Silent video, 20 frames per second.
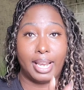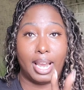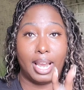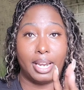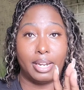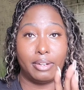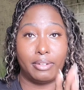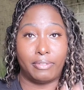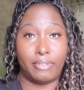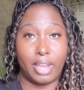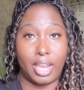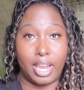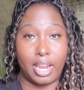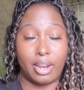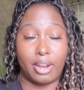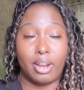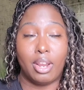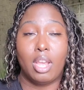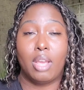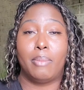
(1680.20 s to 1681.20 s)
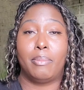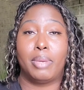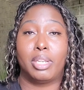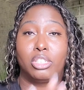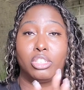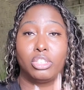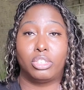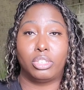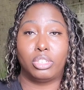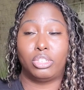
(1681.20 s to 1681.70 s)
kind of hair, make
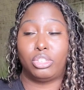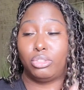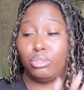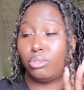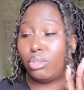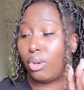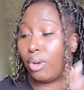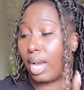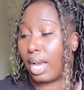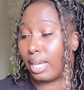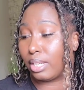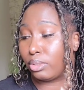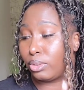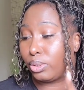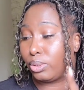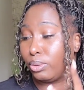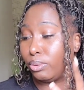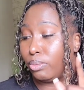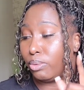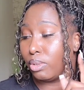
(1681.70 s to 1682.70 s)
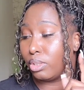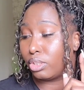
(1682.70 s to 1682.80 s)
sure that you know how to